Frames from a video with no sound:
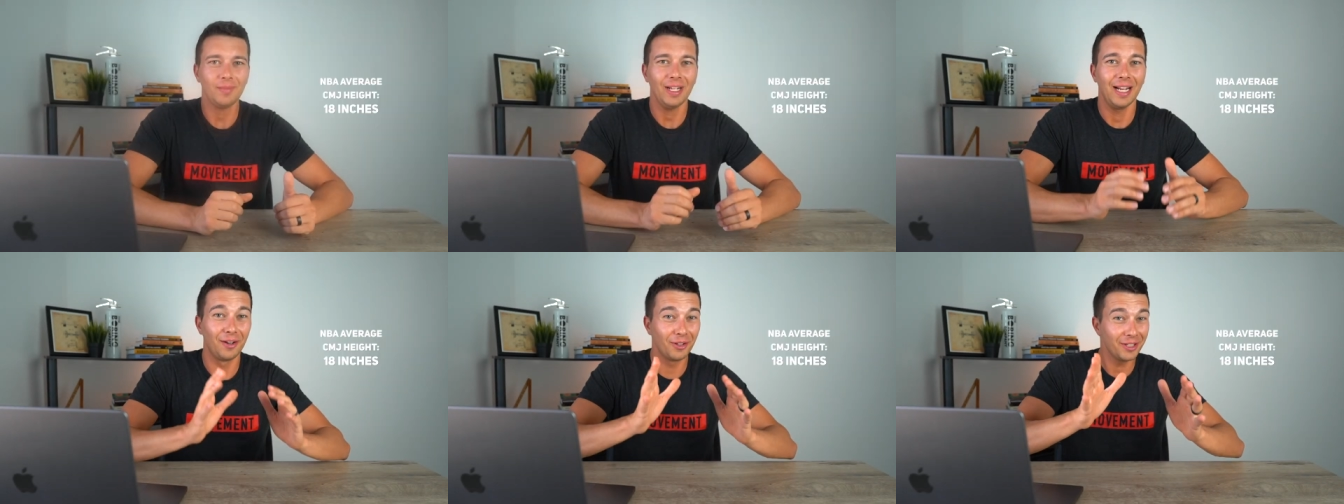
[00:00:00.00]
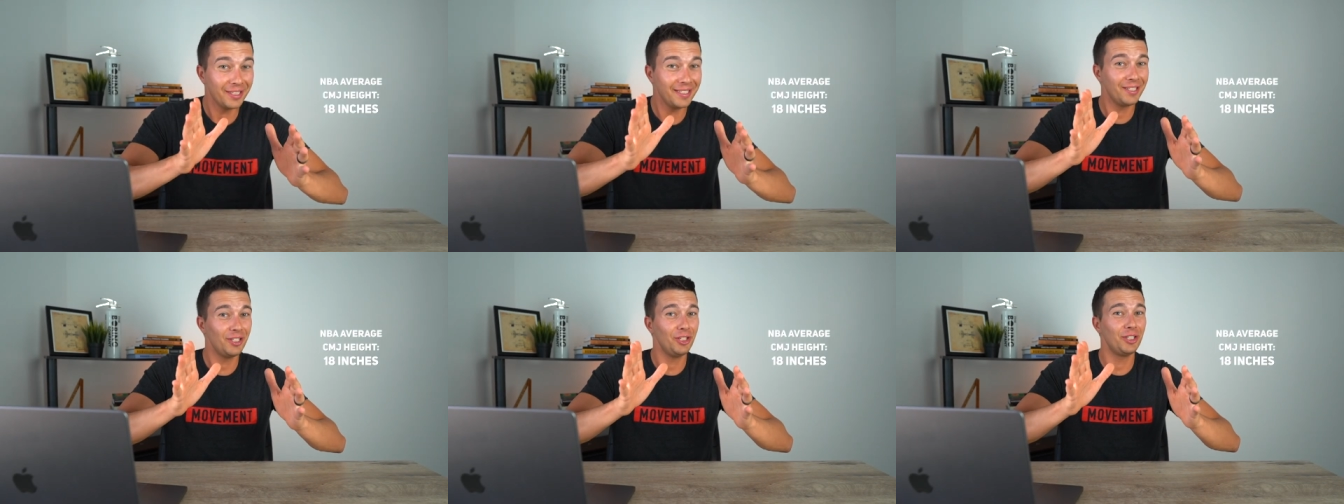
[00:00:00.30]
Now,
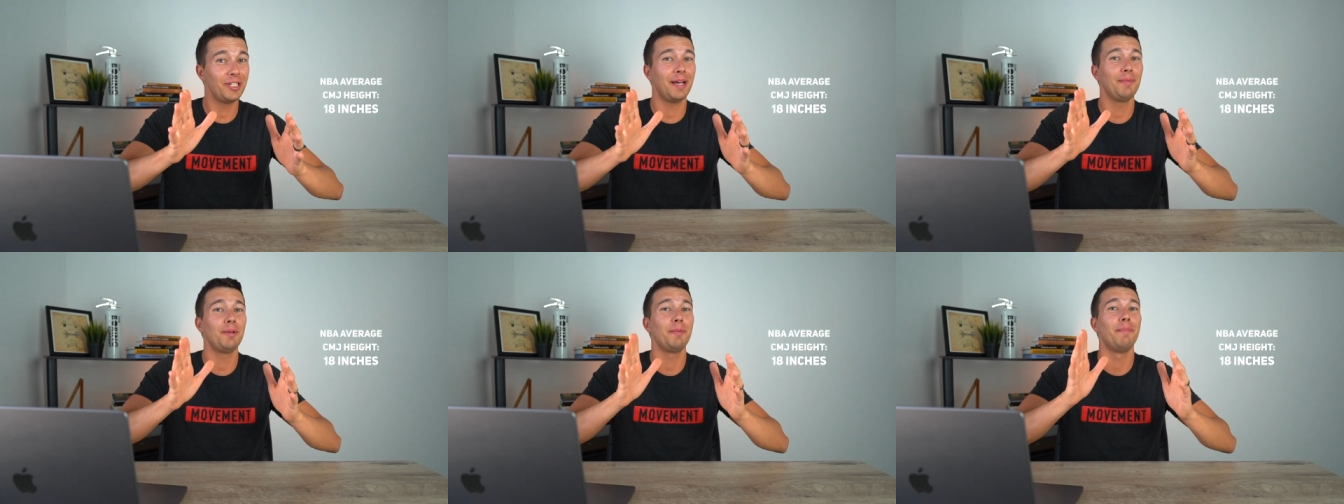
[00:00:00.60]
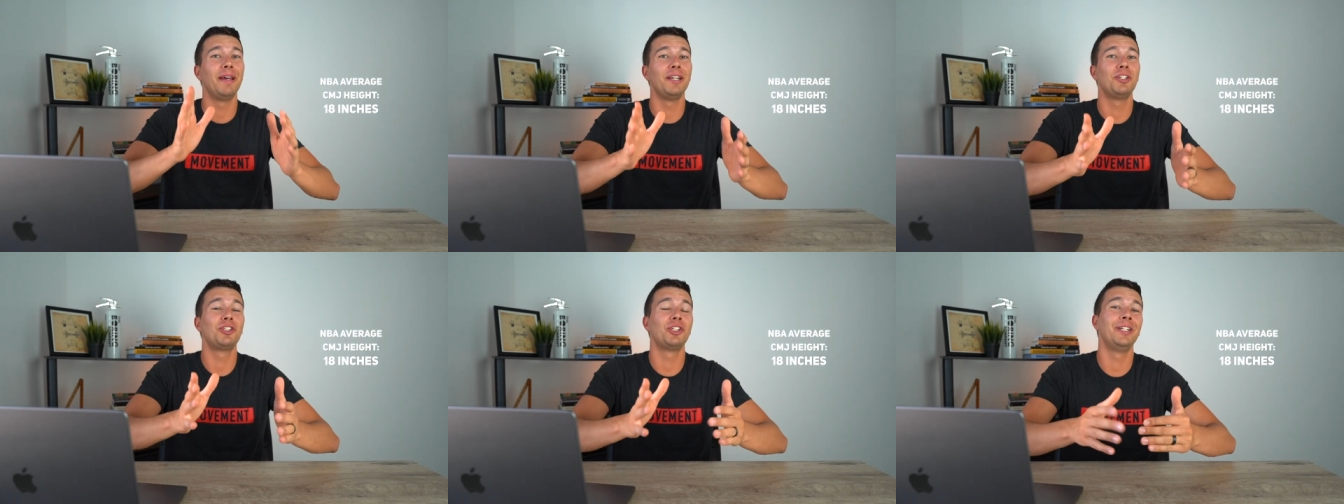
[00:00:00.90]
this is a good time to
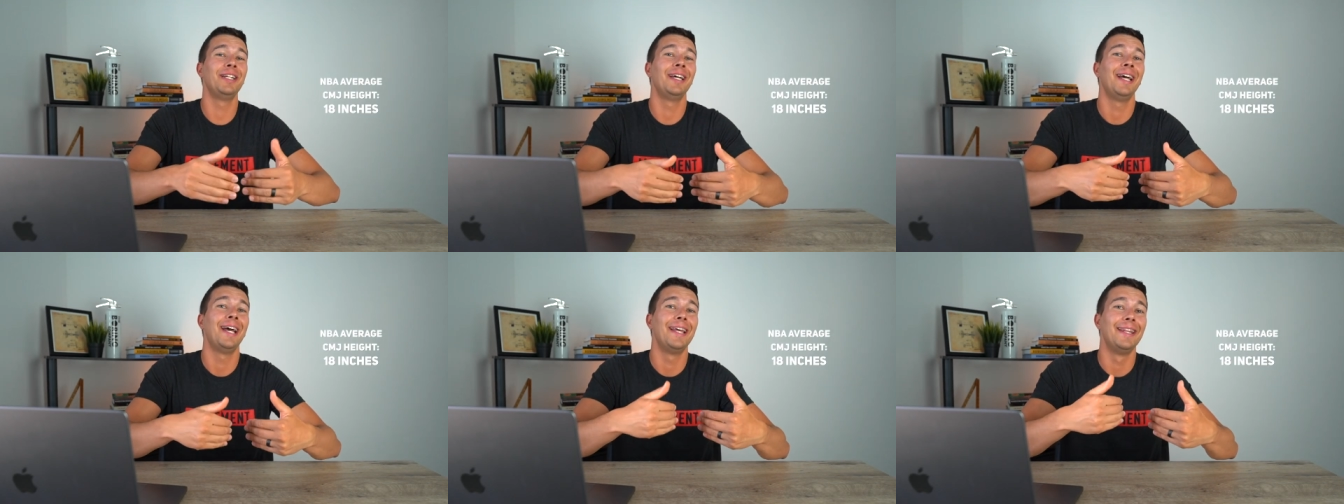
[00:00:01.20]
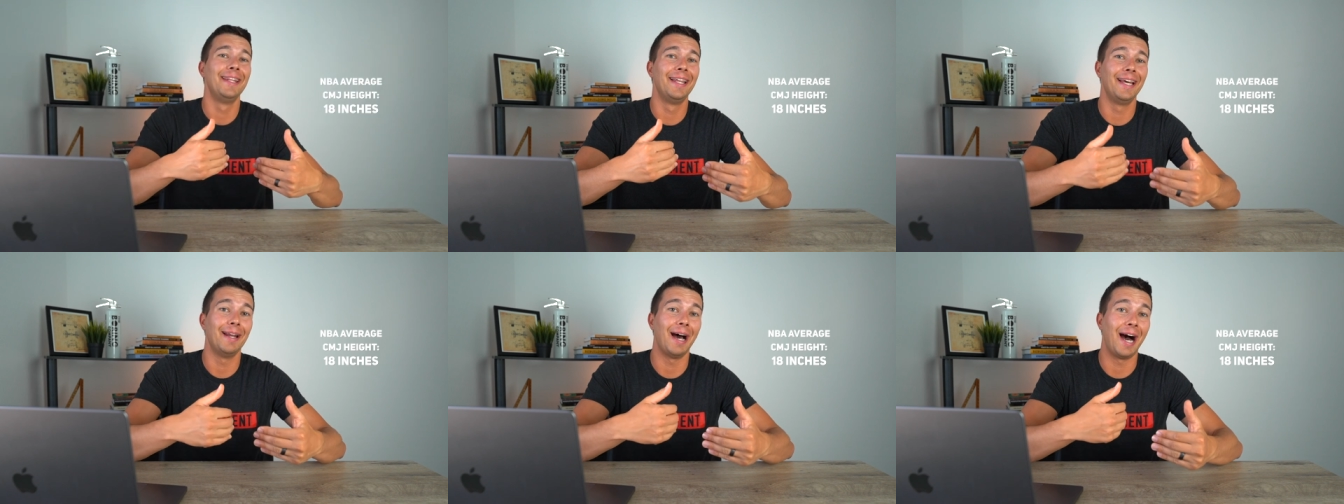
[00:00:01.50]
mention
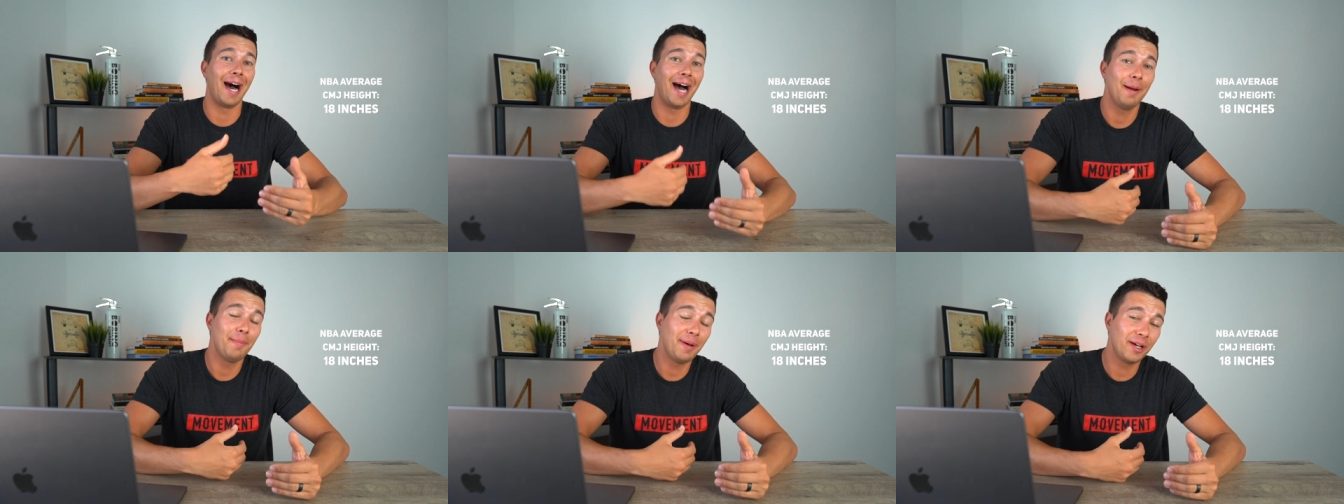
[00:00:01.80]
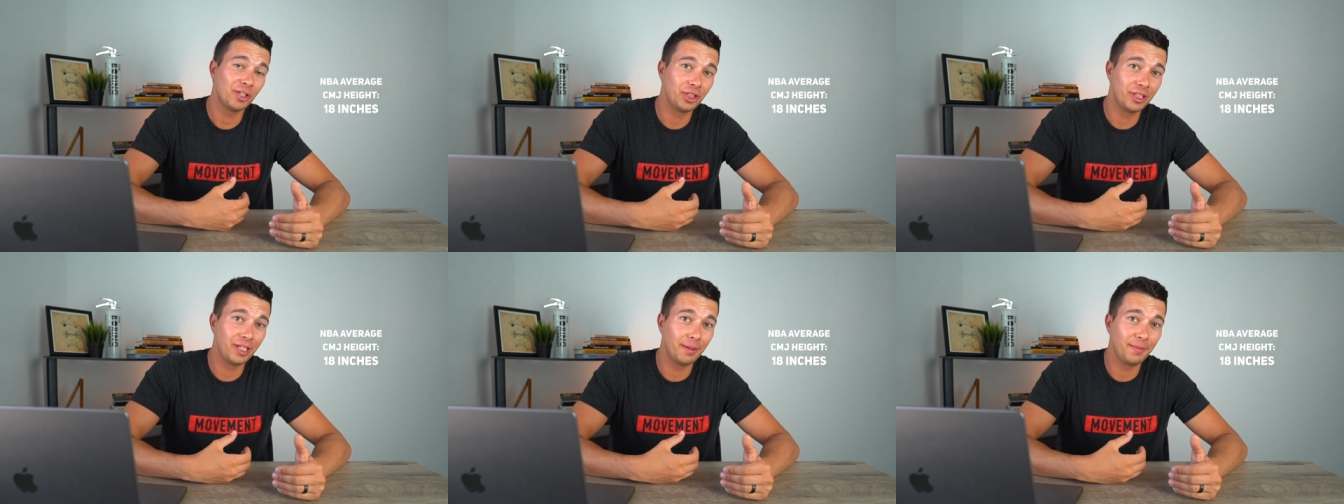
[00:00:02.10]
that I'm
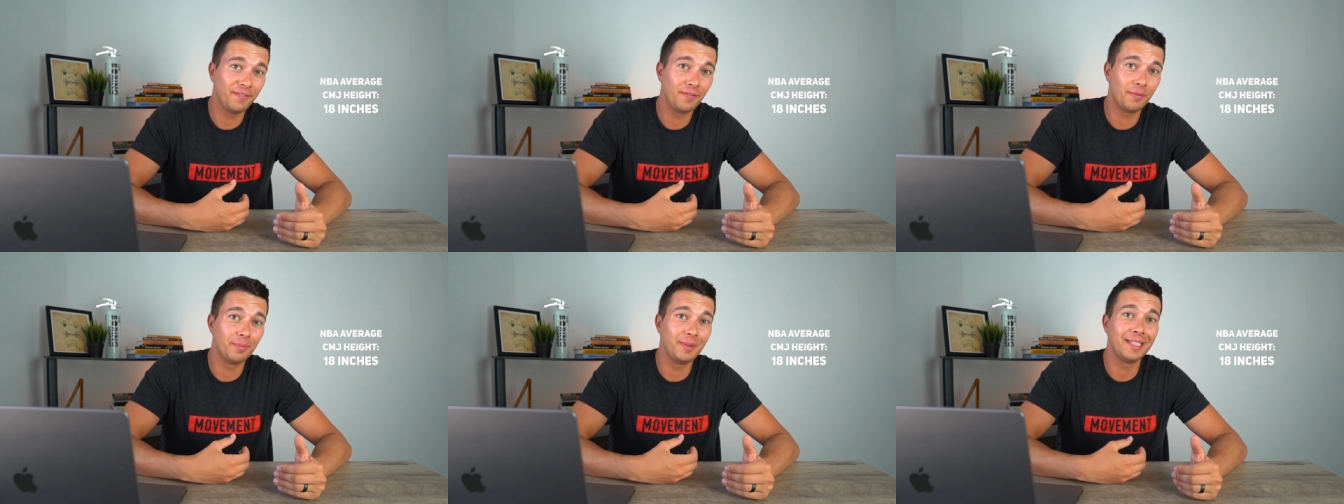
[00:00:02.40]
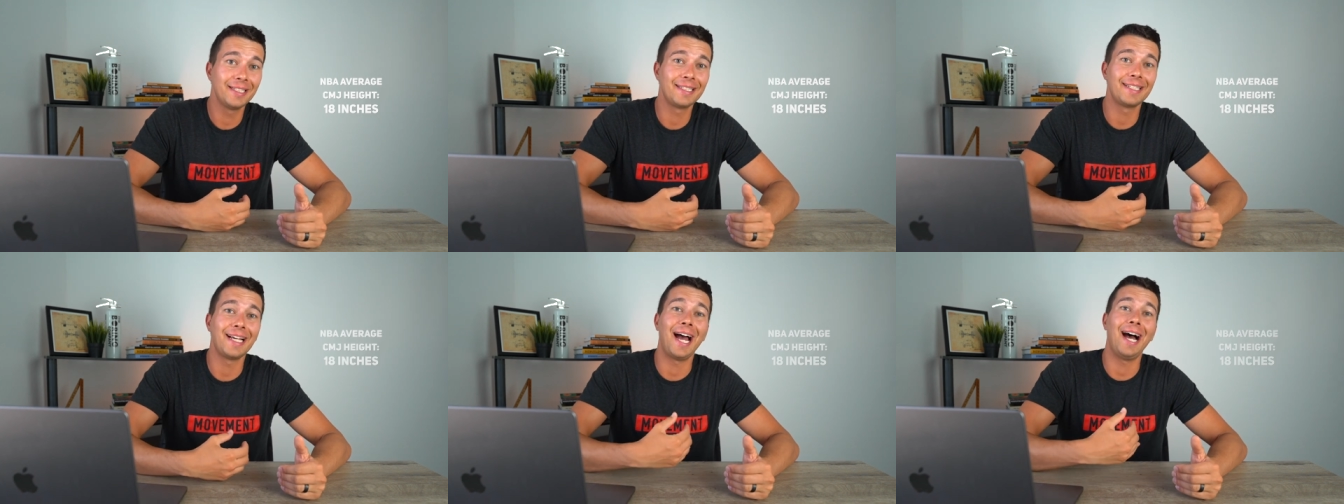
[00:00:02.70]
actually coming from
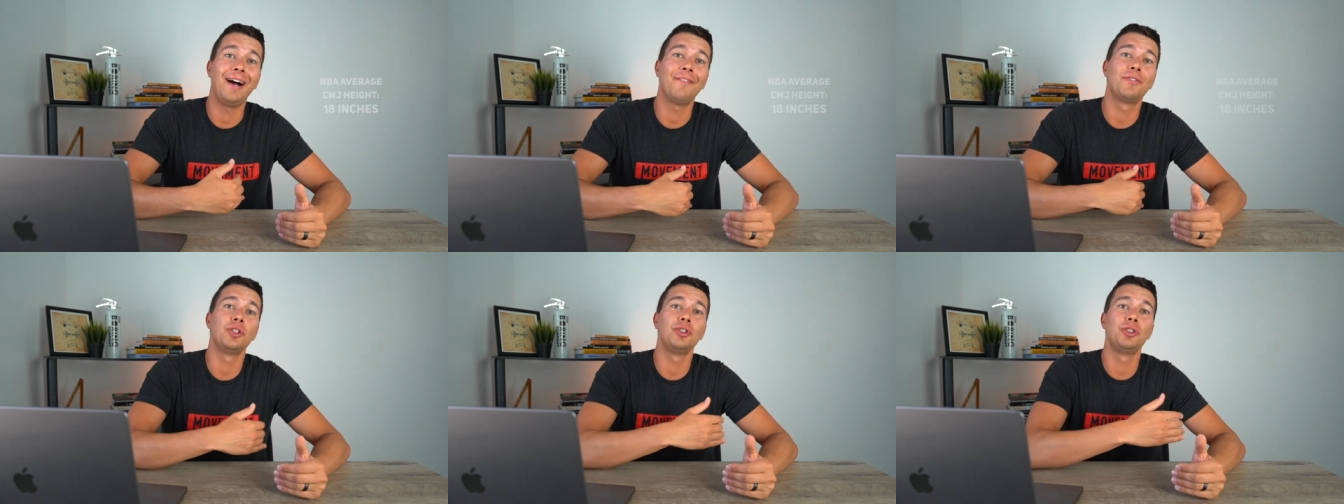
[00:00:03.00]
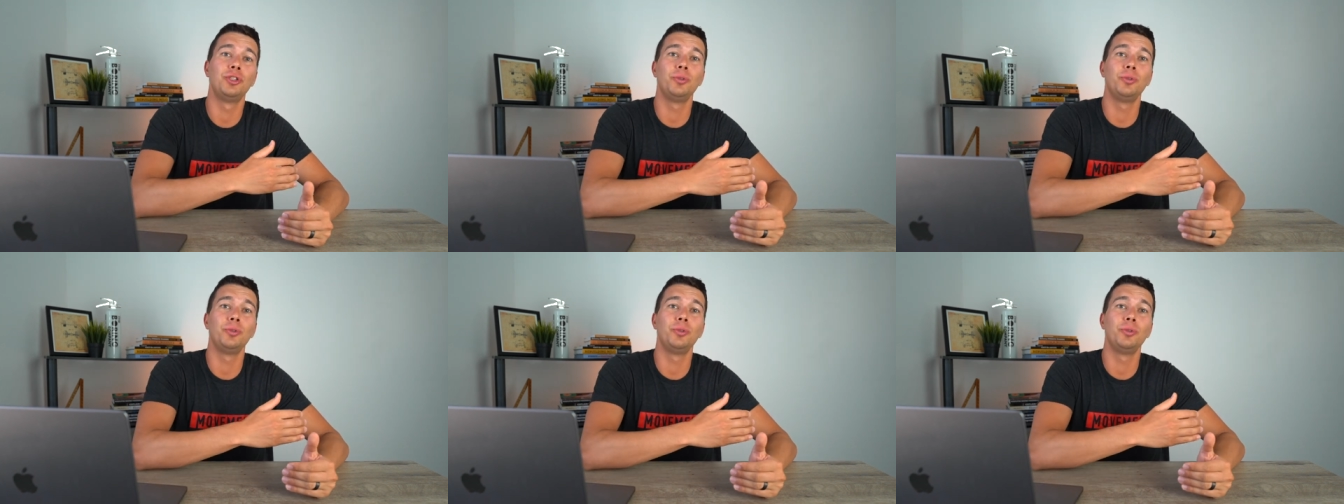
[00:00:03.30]
this after